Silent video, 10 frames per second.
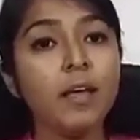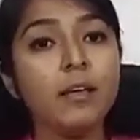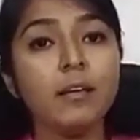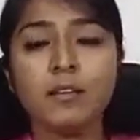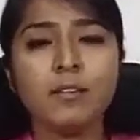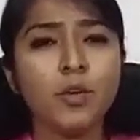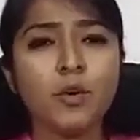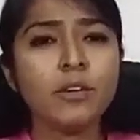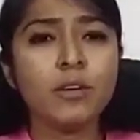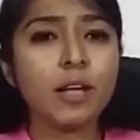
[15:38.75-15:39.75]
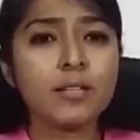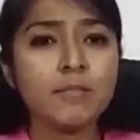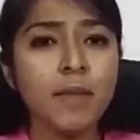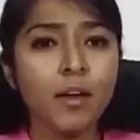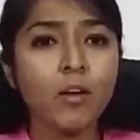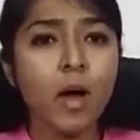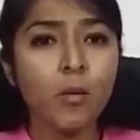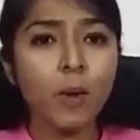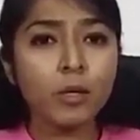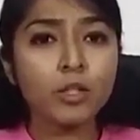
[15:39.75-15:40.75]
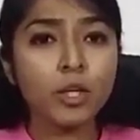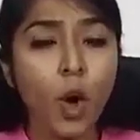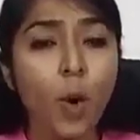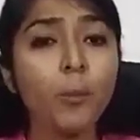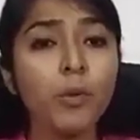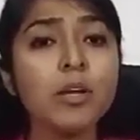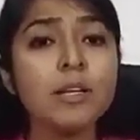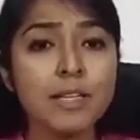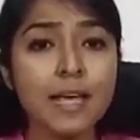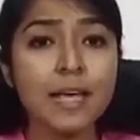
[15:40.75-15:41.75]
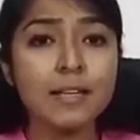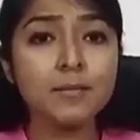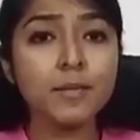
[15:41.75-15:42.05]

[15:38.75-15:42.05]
it doesn't matter how much the component is,